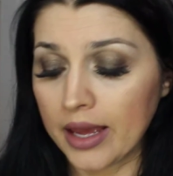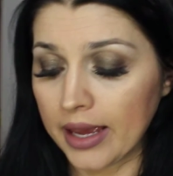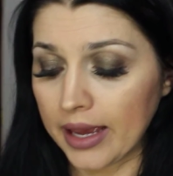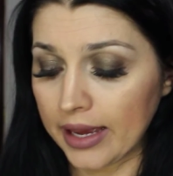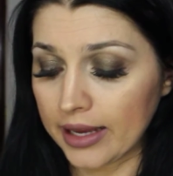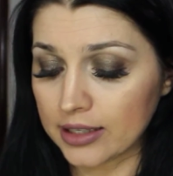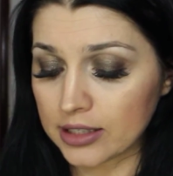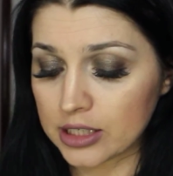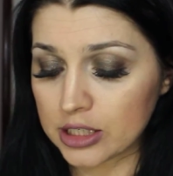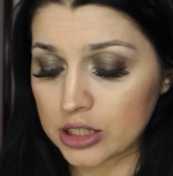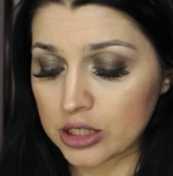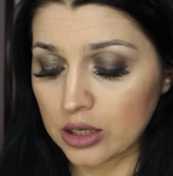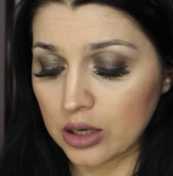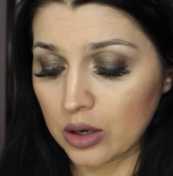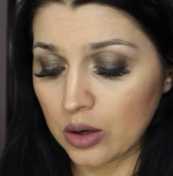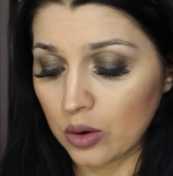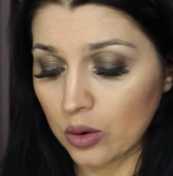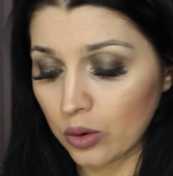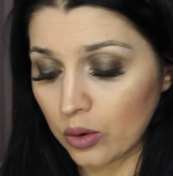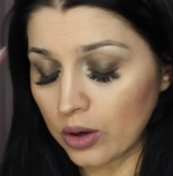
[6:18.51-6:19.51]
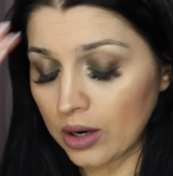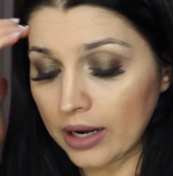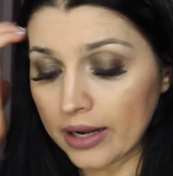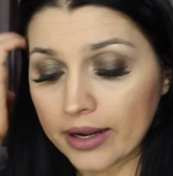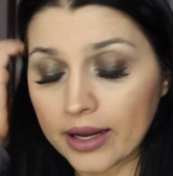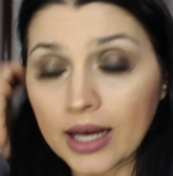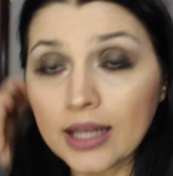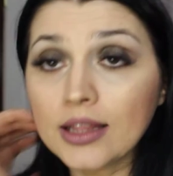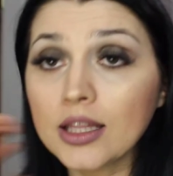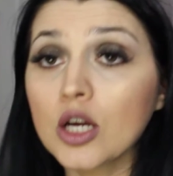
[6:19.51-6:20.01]
And so I
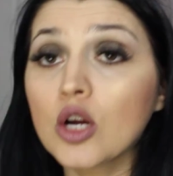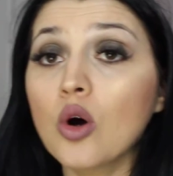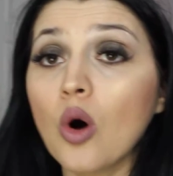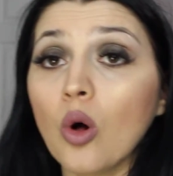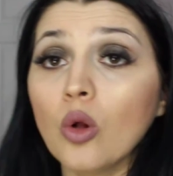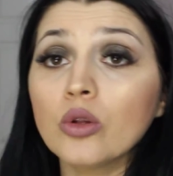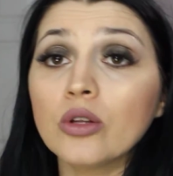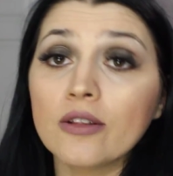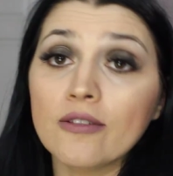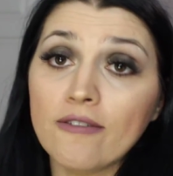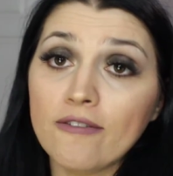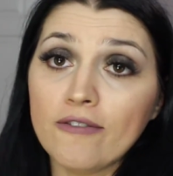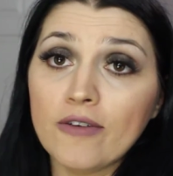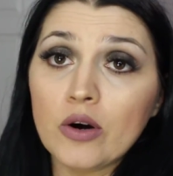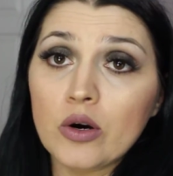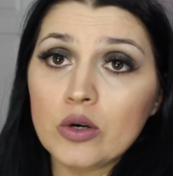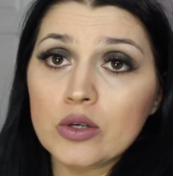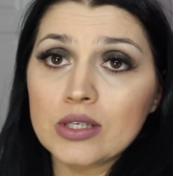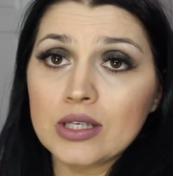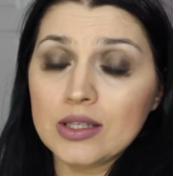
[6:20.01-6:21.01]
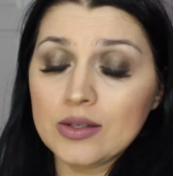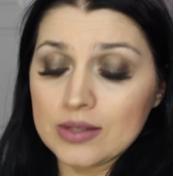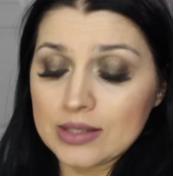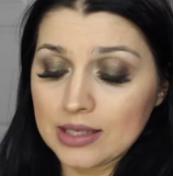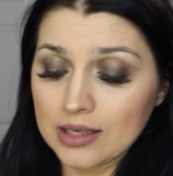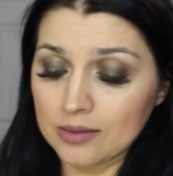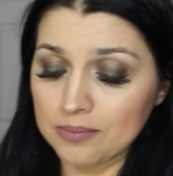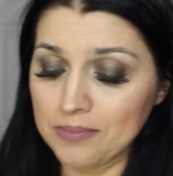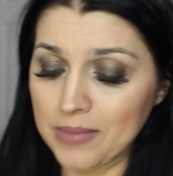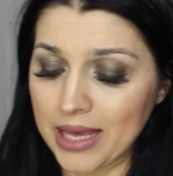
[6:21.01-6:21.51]
got the golden first, and I was
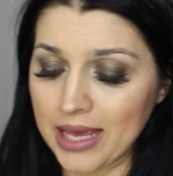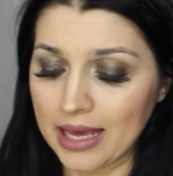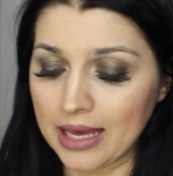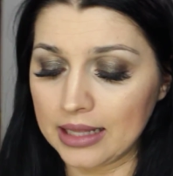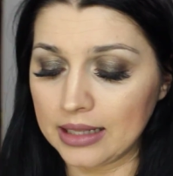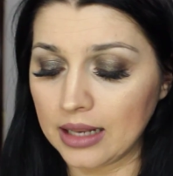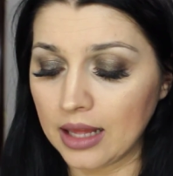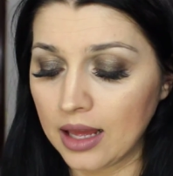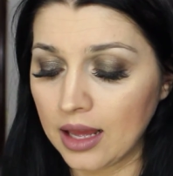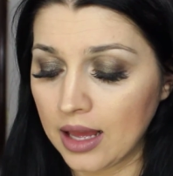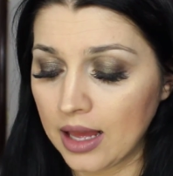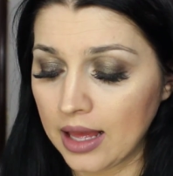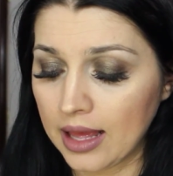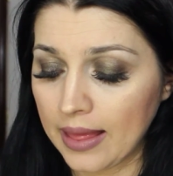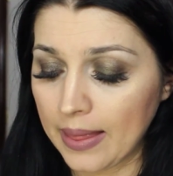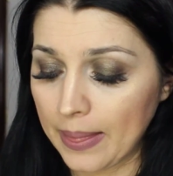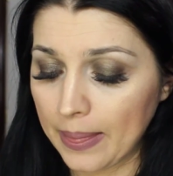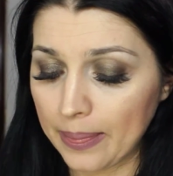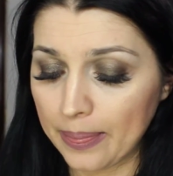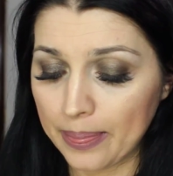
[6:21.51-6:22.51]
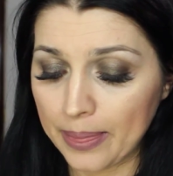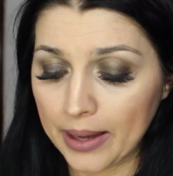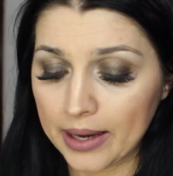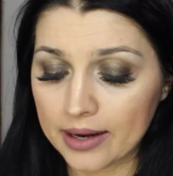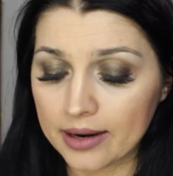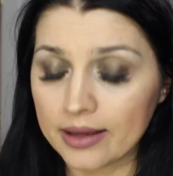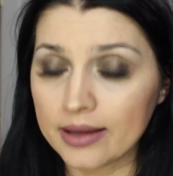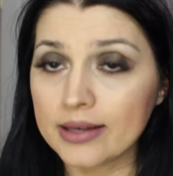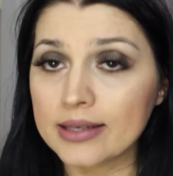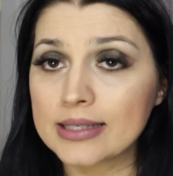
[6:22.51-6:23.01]
like, man,
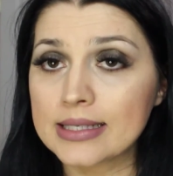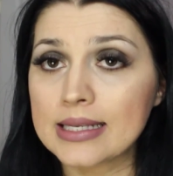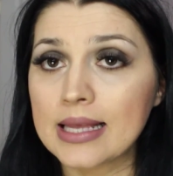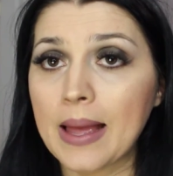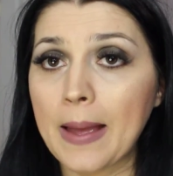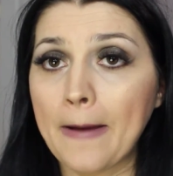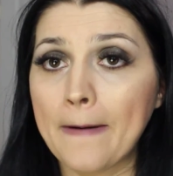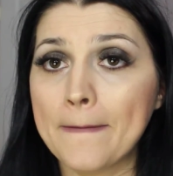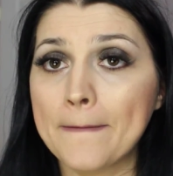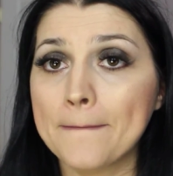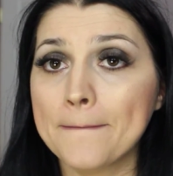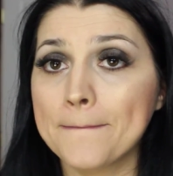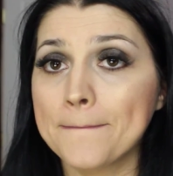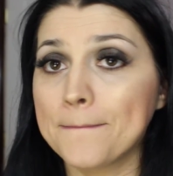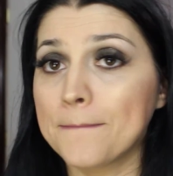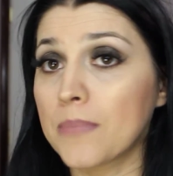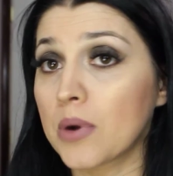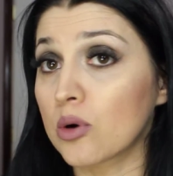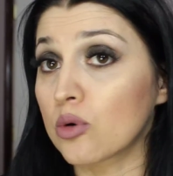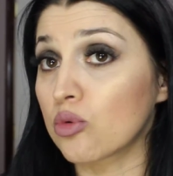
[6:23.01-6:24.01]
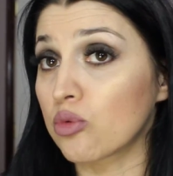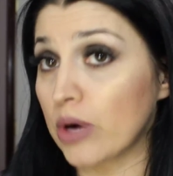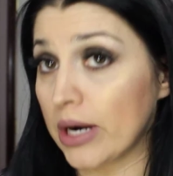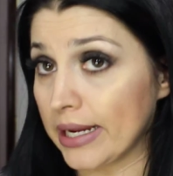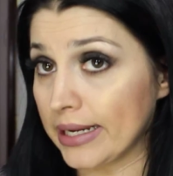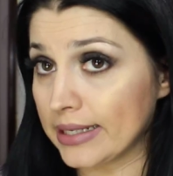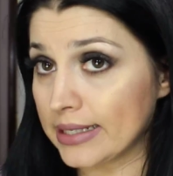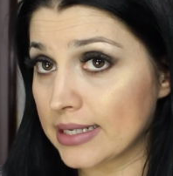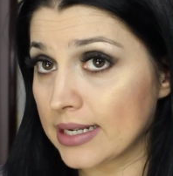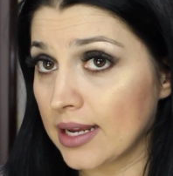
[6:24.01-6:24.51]
that is
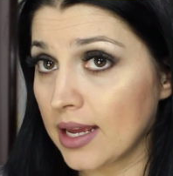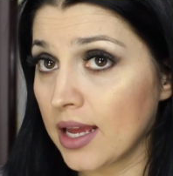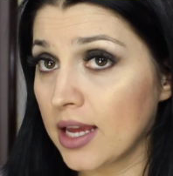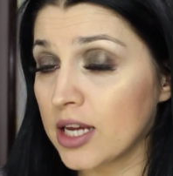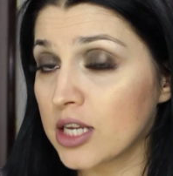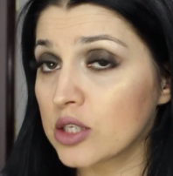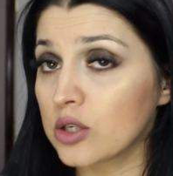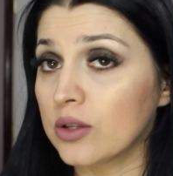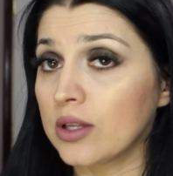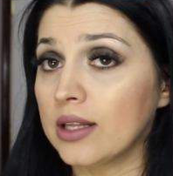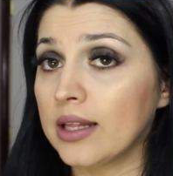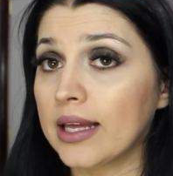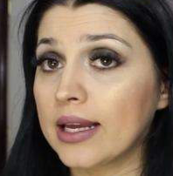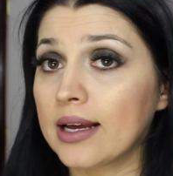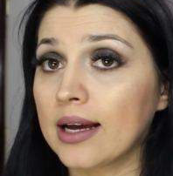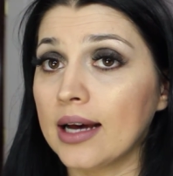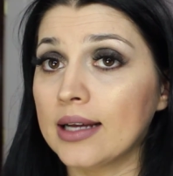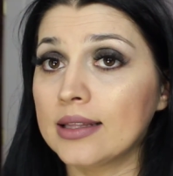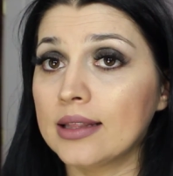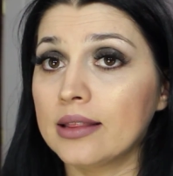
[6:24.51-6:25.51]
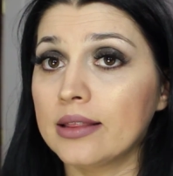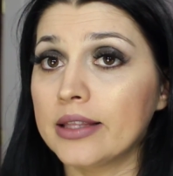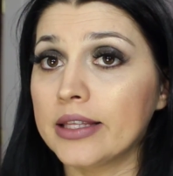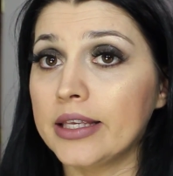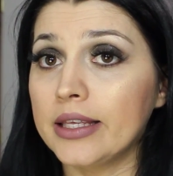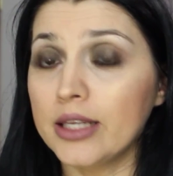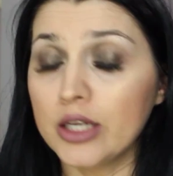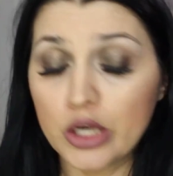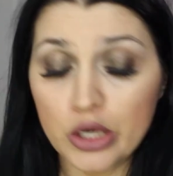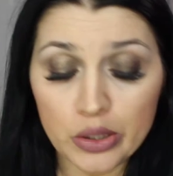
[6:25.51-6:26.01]
bright. So then I got
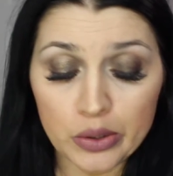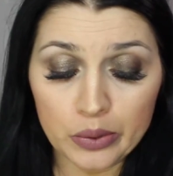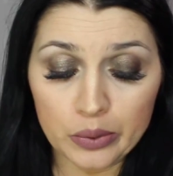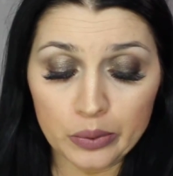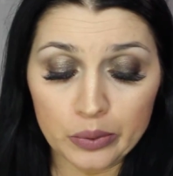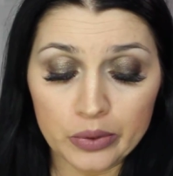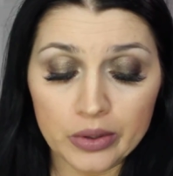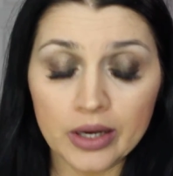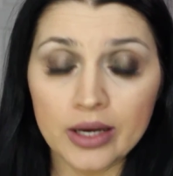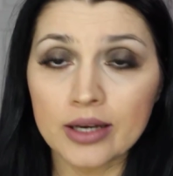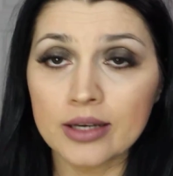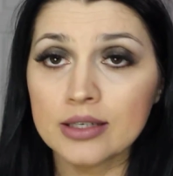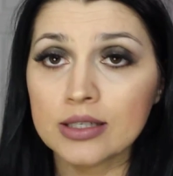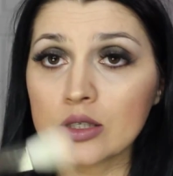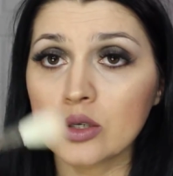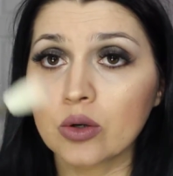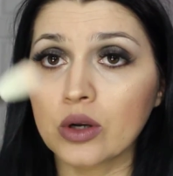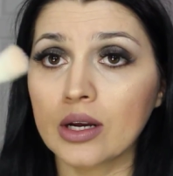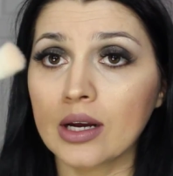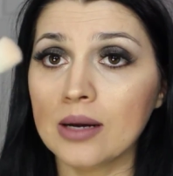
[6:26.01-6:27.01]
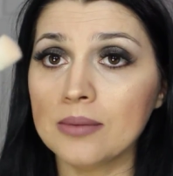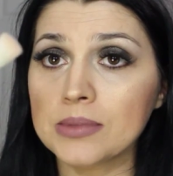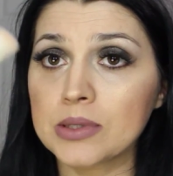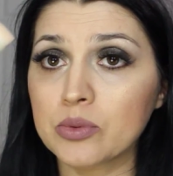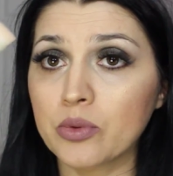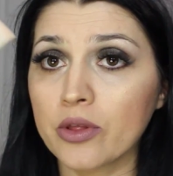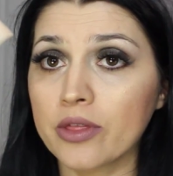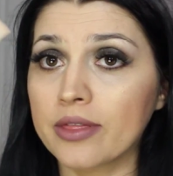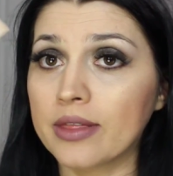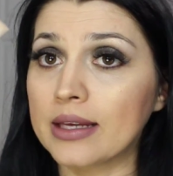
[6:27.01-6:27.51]
the Nude. So it comes
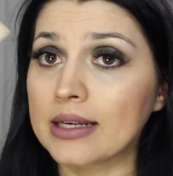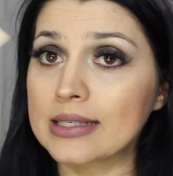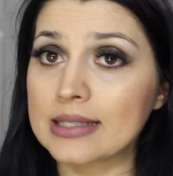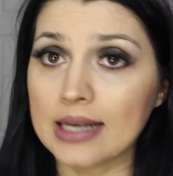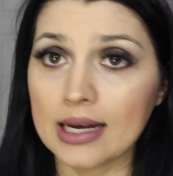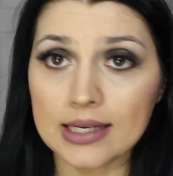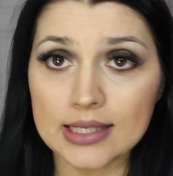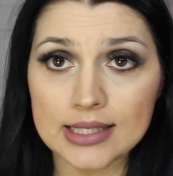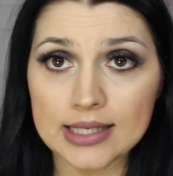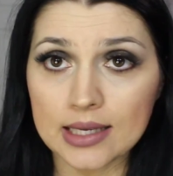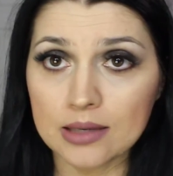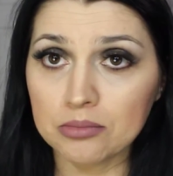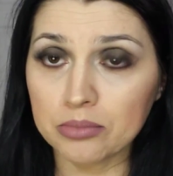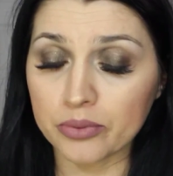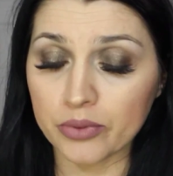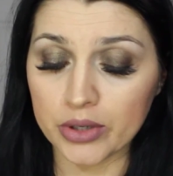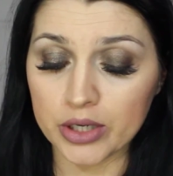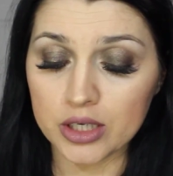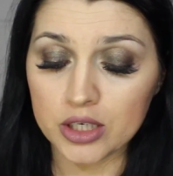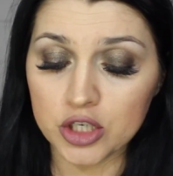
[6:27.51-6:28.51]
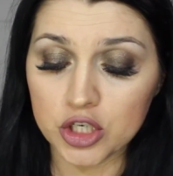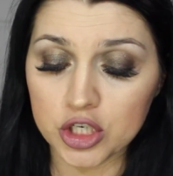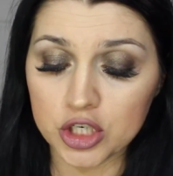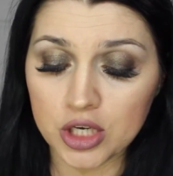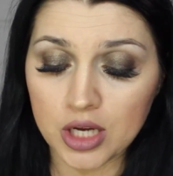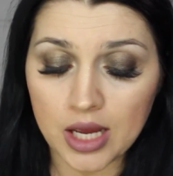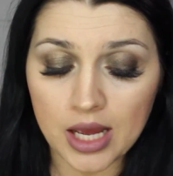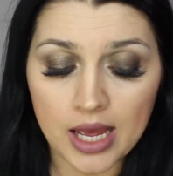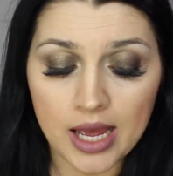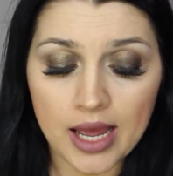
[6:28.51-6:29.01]
with the exact same brush,
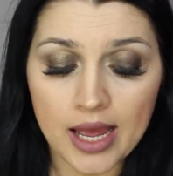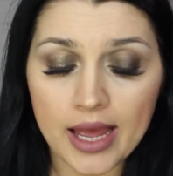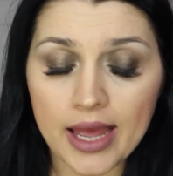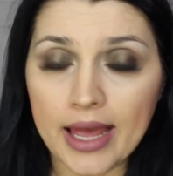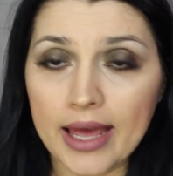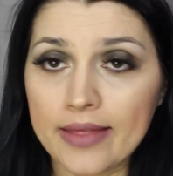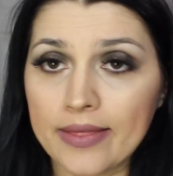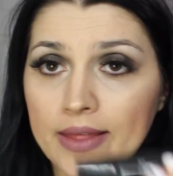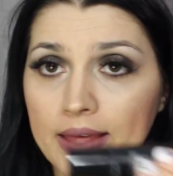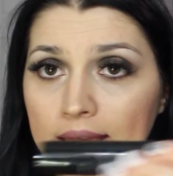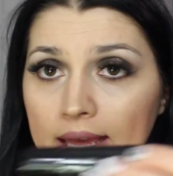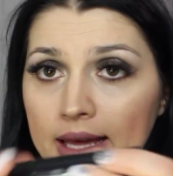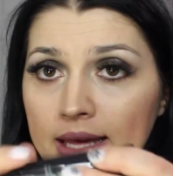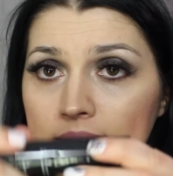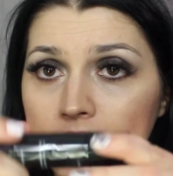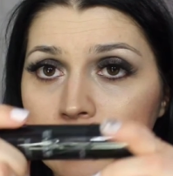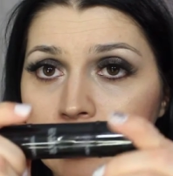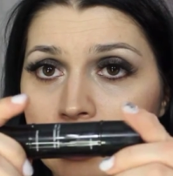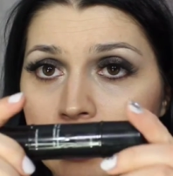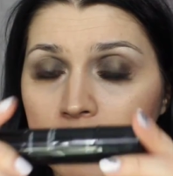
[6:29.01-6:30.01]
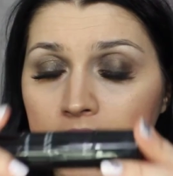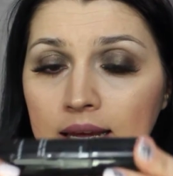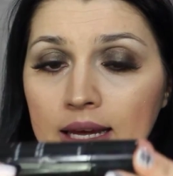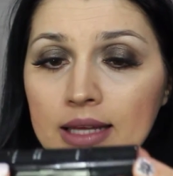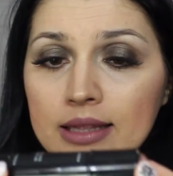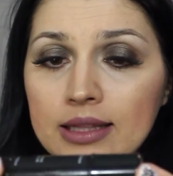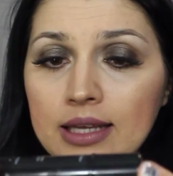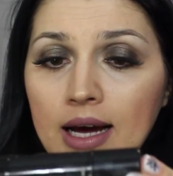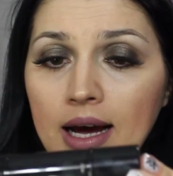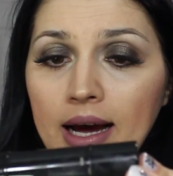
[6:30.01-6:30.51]
and then
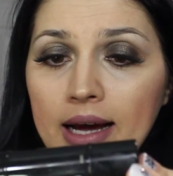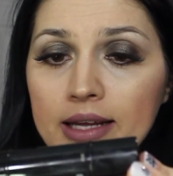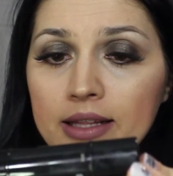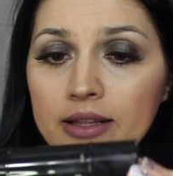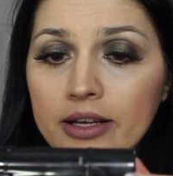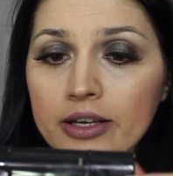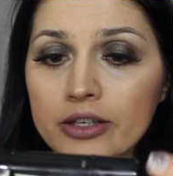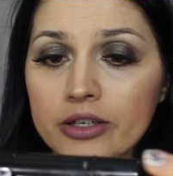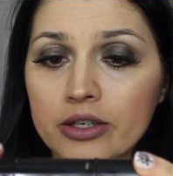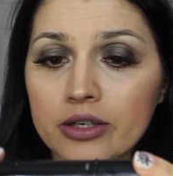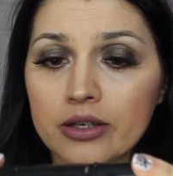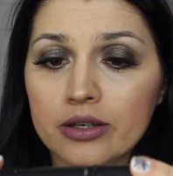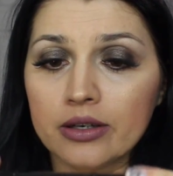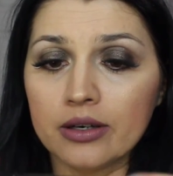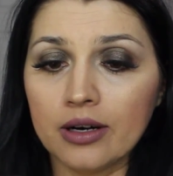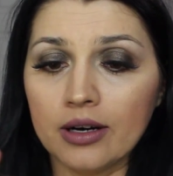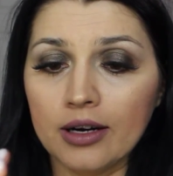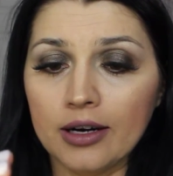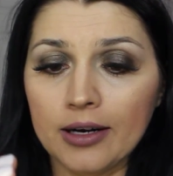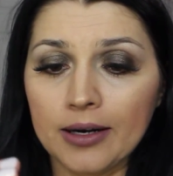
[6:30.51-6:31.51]
the highlighter